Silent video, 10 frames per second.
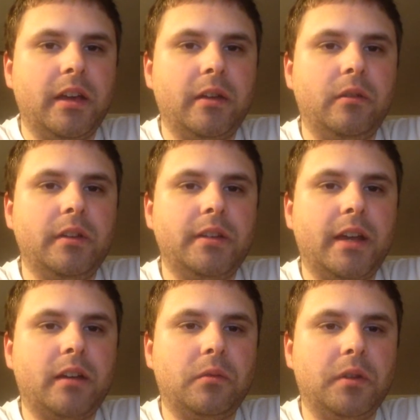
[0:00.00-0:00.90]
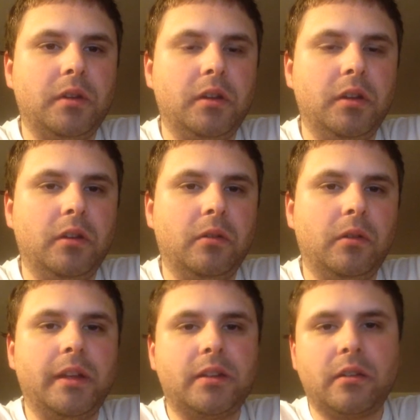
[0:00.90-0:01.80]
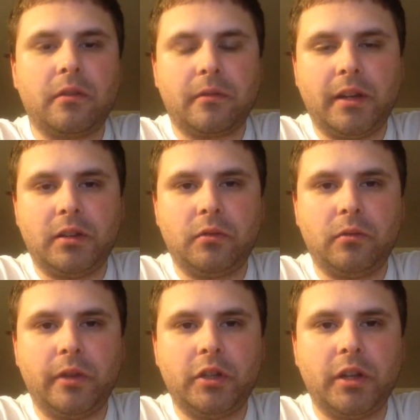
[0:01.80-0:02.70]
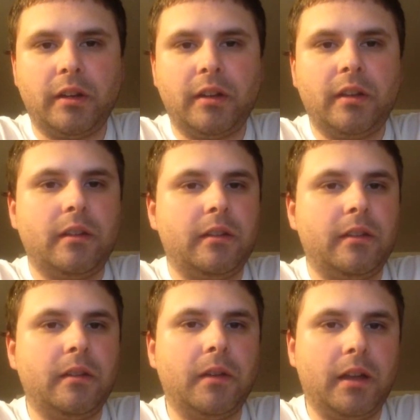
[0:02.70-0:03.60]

And what is that going to do? Well, that's going to raise tuition uh,